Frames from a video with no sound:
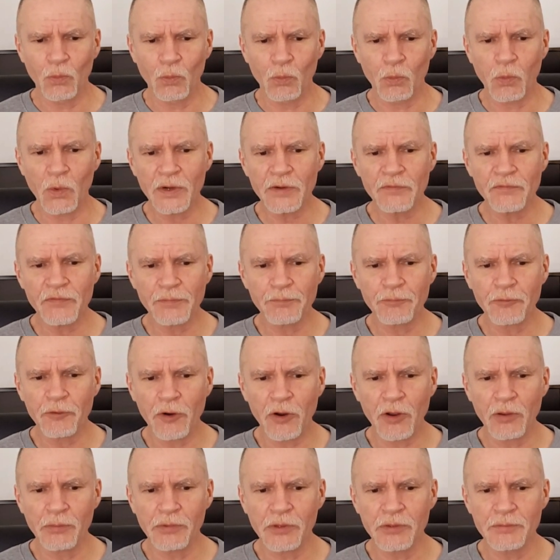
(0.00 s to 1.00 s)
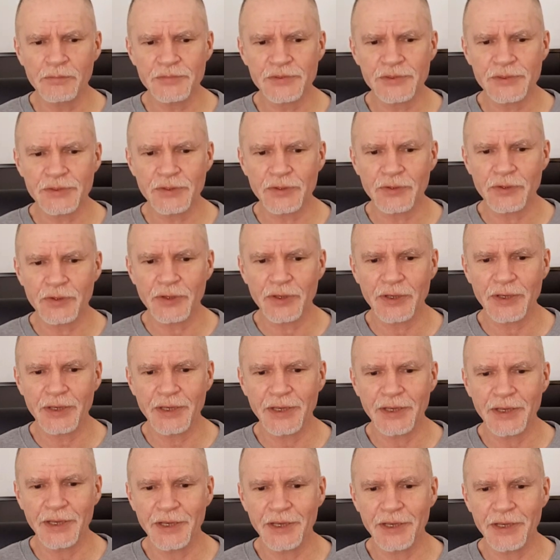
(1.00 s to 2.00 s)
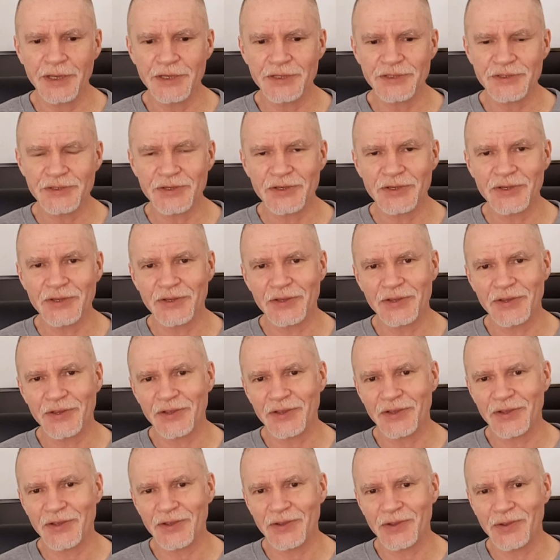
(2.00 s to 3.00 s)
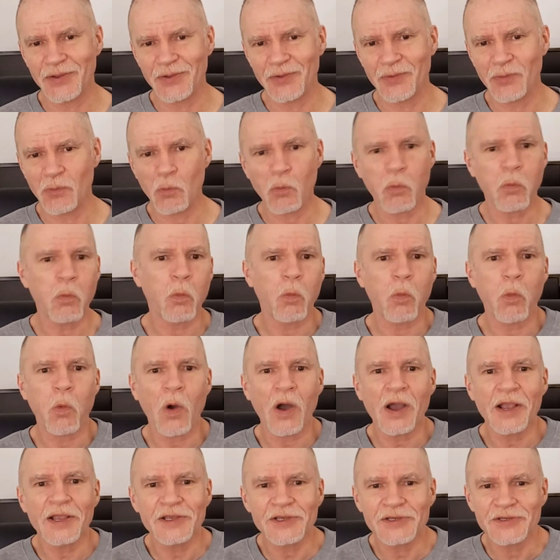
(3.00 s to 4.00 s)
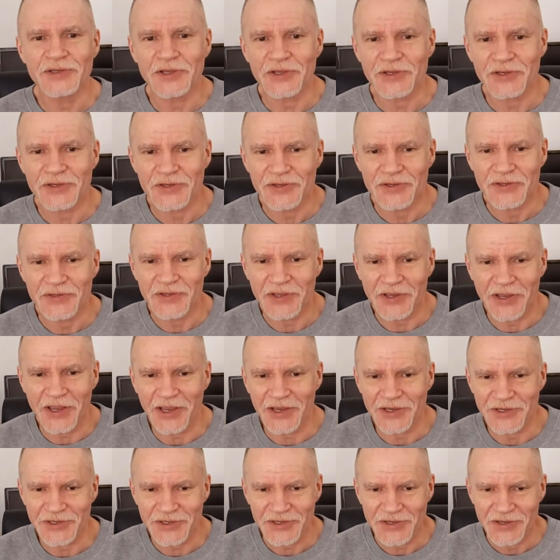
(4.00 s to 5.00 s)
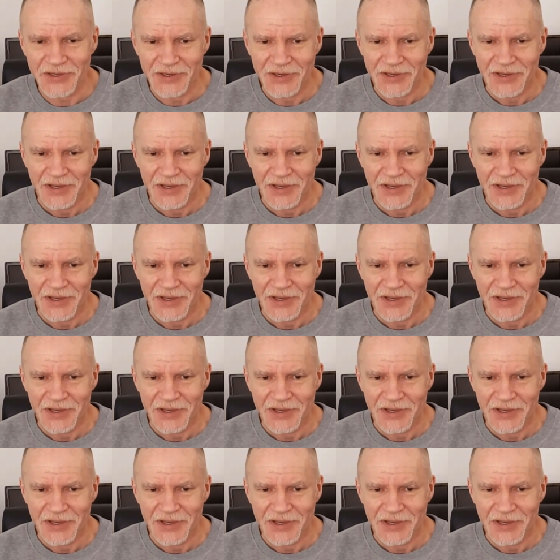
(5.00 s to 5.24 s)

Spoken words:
one of the problems is, why is this the case?